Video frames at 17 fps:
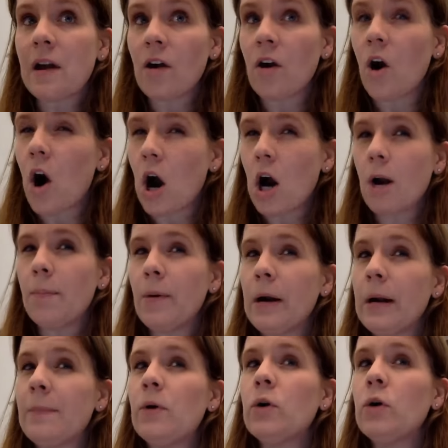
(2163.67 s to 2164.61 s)
are
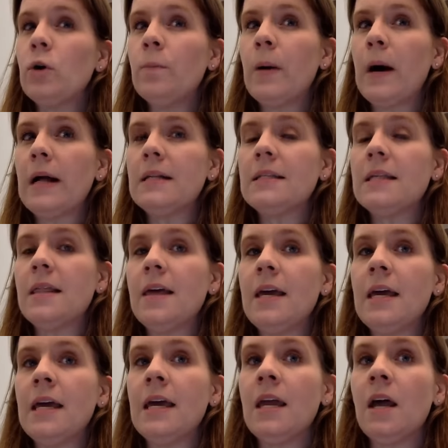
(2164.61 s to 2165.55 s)
printable coupons that they
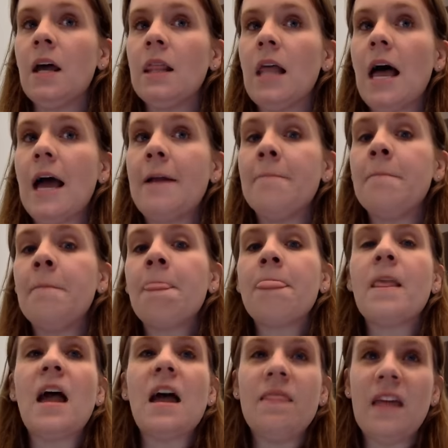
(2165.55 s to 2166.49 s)
can get online
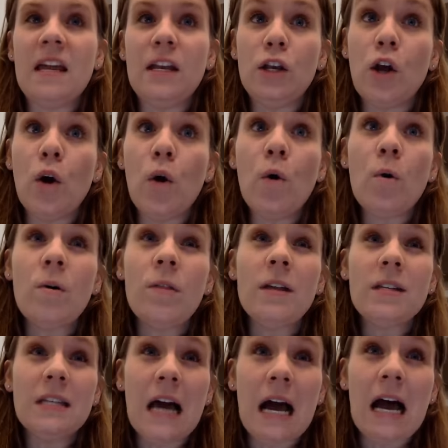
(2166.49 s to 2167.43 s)
and they know
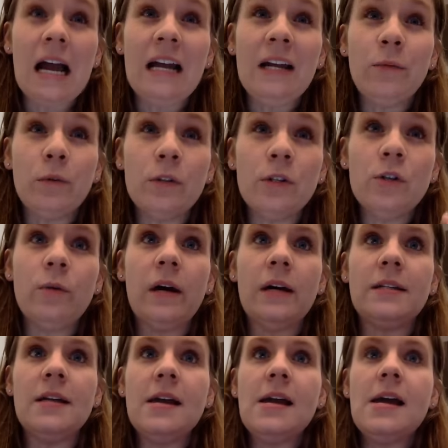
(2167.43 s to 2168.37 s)
that Tide will do
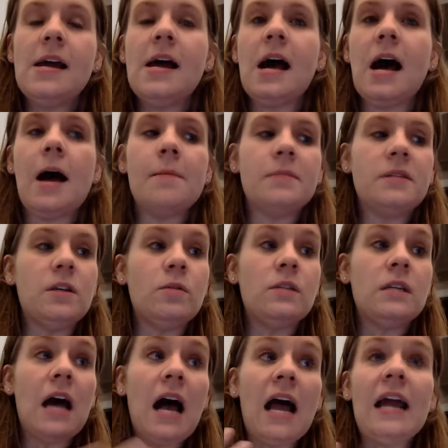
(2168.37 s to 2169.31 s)
it. Um, so
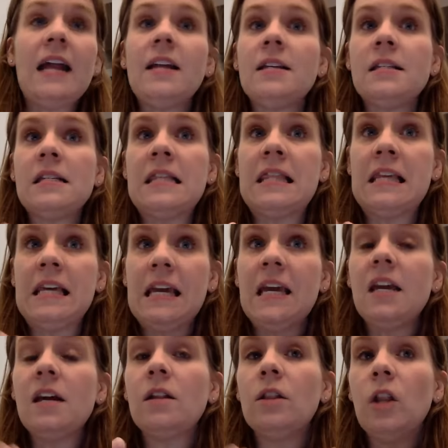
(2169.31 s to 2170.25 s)
Tide is
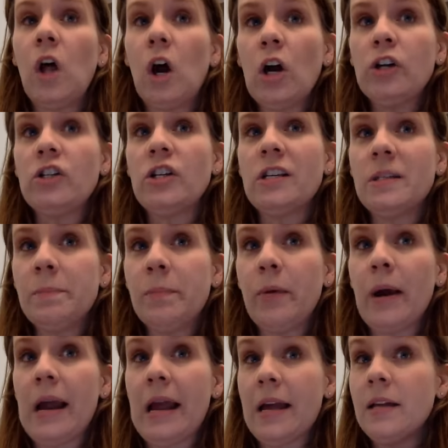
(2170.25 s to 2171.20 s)
the largest
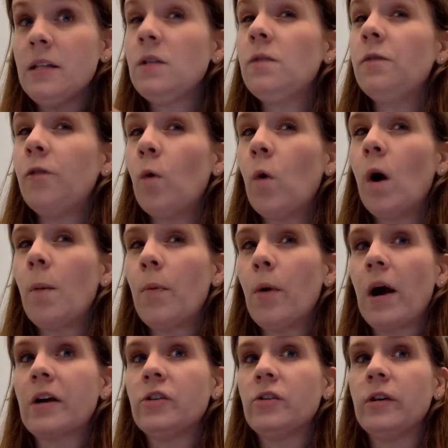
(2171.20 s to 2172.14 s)
brand for
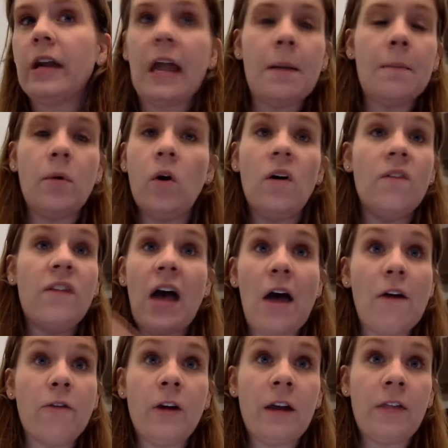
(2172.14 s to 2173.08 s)
Procter & Gamble of
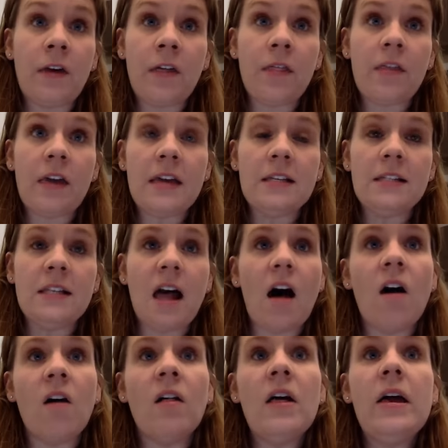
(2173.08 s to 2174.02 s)
everything that they
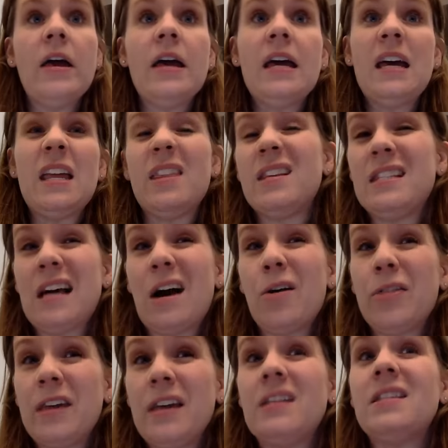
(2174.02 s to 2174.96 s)
sell. In the
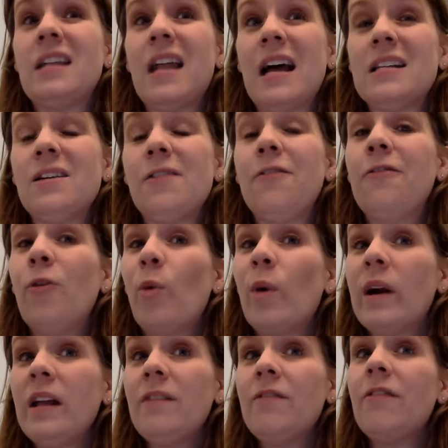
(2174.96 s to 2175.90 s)
Southeast, it has a
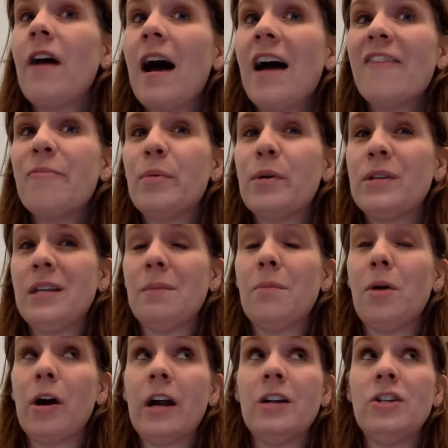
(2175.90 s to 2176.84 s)
45%
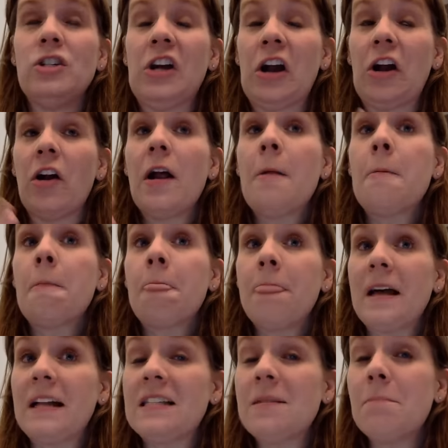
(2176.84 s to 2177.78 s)
market share.
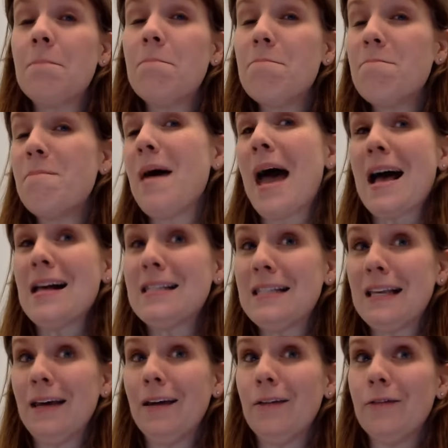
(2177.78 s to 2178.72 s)
That's
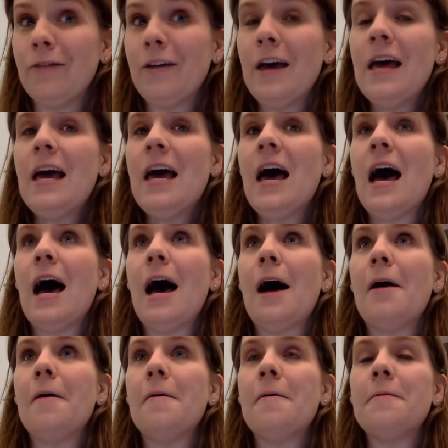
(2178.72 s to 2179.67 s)
massive.
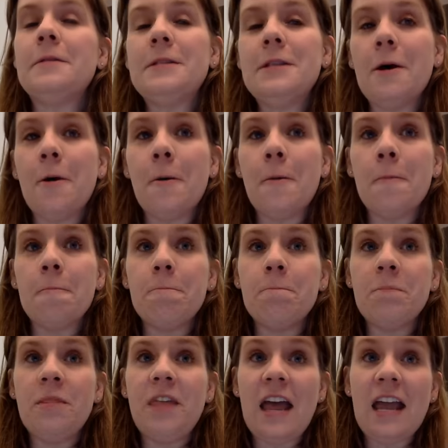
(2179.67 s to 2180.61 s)
Uh, so
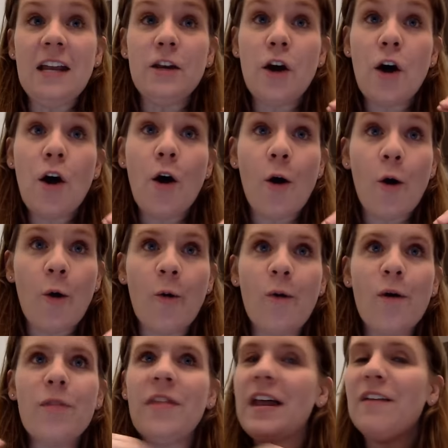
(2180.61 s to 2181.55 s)
they
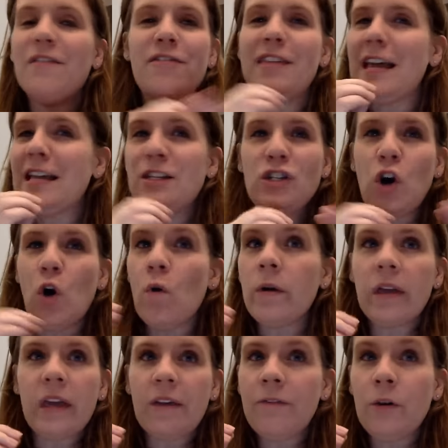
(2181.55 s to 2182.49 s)
know that if they
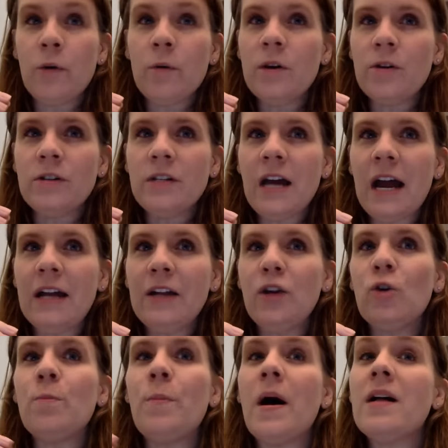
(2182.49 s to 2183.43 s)
don't give you your Tide
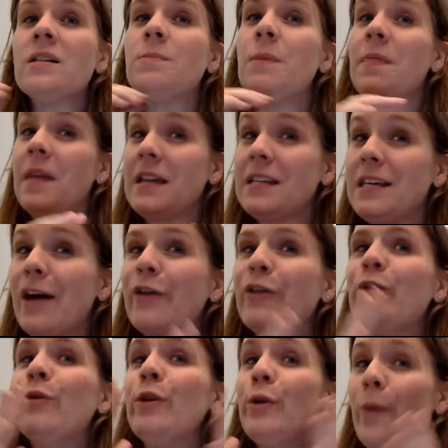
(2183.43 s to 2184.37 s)
coupons, but they tell
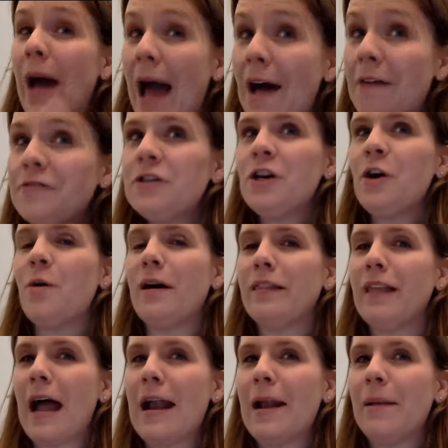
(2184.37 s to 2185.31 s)
you you have to go
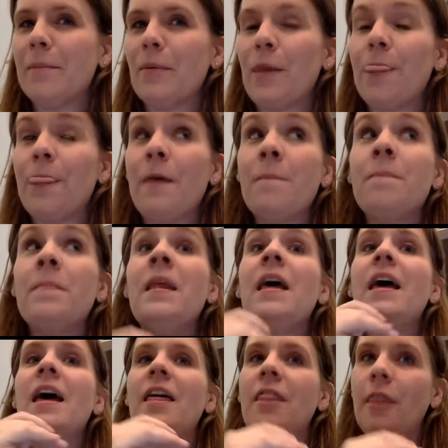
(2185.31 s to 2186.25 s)
online and print them,
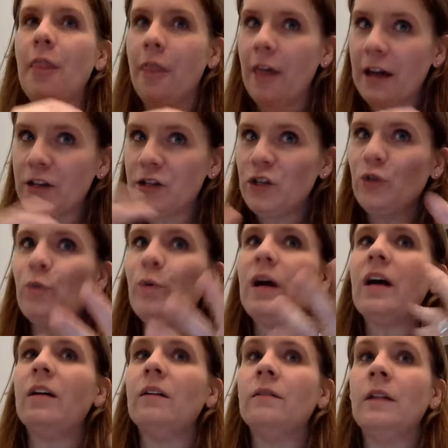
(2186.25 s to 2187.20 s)
that you
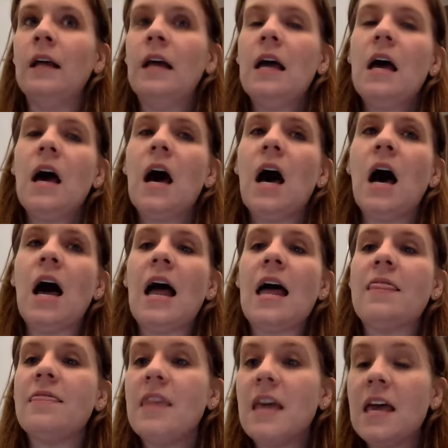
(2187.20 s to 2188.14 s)
will. Uh,
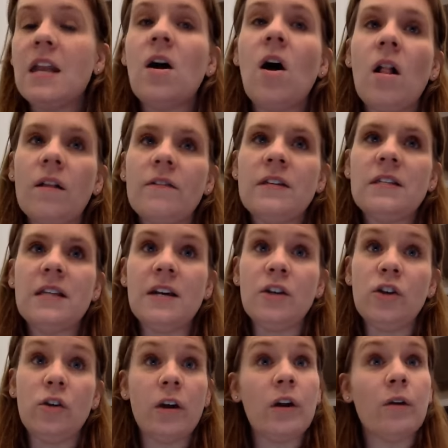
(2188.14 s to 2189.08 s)
and then all of a sudden,
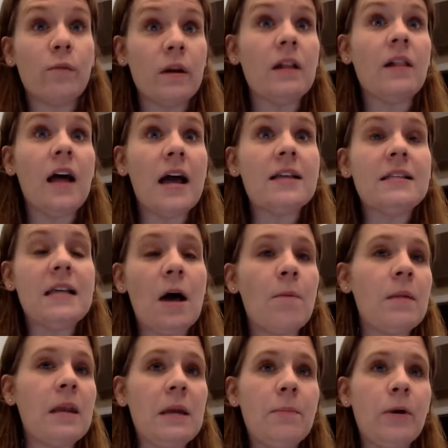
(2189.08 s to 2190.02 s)
you're going to realize how
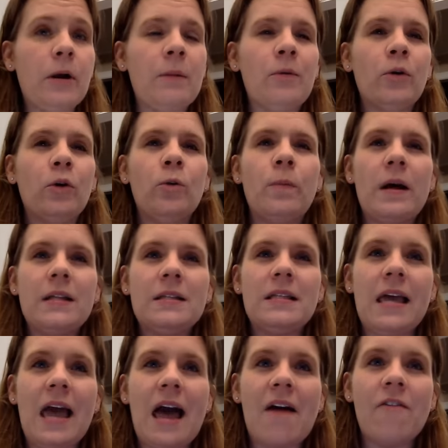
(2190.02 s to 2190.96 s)
many printable coupons they
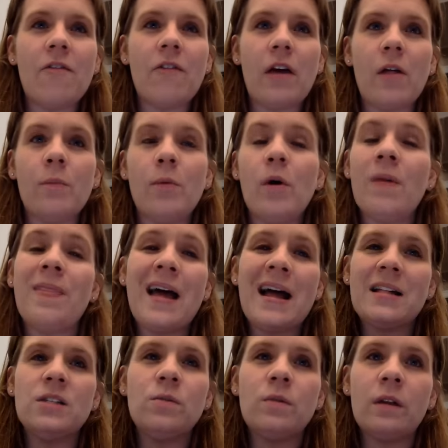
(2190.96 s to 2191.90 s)
have available. And
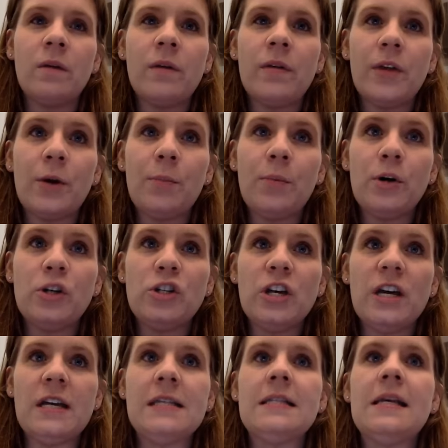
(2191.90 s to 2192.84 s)
that's really what their push is.